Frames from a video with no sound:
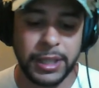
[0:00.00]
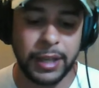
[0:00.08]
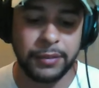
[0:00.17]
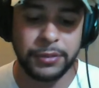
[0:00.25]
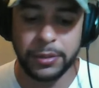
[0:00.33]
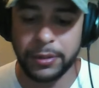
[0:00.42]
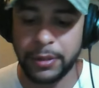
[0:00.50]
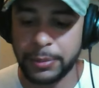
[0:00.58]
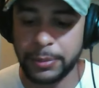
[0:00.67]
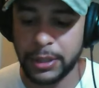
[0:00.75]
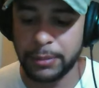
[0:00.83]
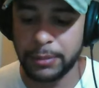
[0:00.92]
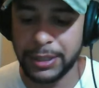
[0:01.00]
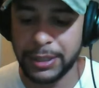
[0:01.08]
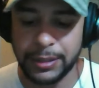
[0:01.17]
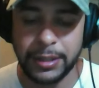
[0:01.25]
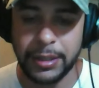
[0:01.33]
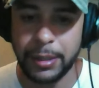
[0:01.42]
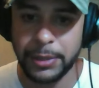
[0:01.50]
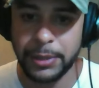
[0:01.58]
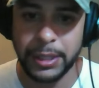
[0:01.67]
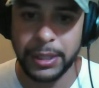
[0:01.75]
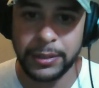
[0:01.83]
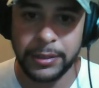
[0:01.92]
have sure grips on my
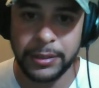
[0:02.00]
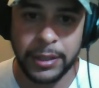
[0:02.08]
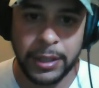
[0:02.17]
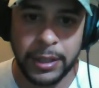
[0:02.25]
CCW guns.